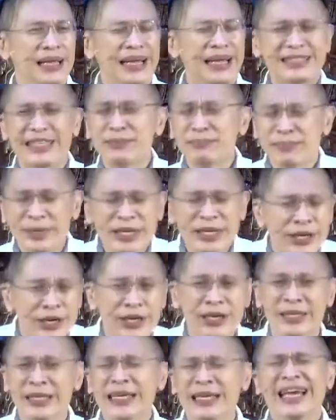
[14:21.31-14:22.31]
I see him being
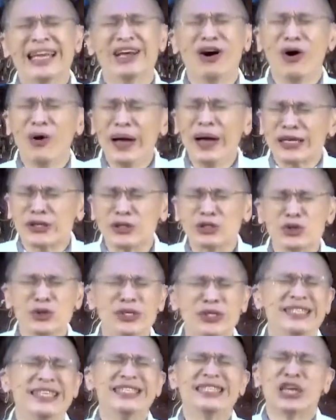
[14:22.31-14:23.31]
hurt, and all I could
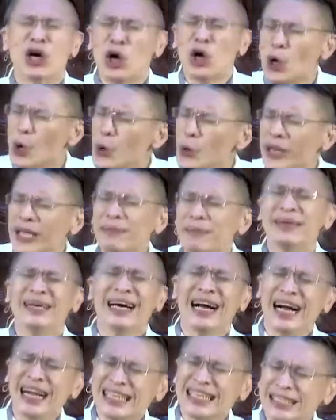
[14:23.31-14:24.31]
do is just hold him
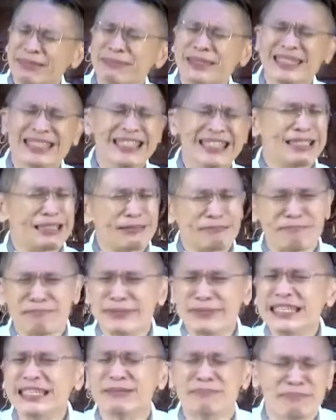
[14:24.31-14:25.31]
and hug him and say,
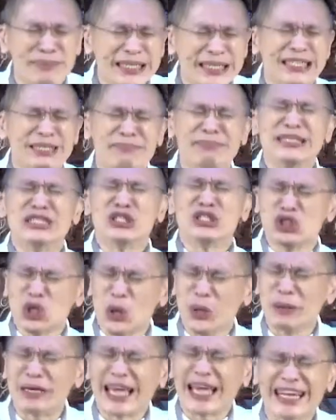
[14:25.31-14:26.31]
"Please, please, please,
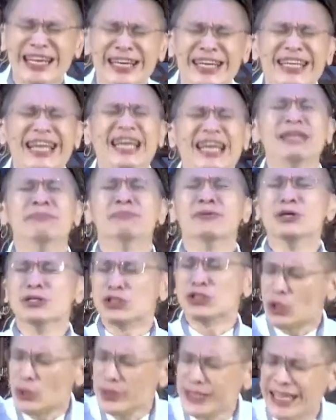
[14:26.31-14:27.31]
don't get hurt
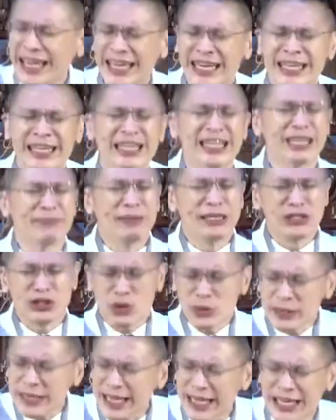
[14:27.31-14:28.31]
anymore. Don't get hurt.
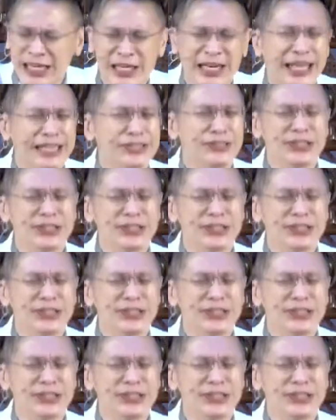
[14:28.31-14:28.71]
Don't get hurt."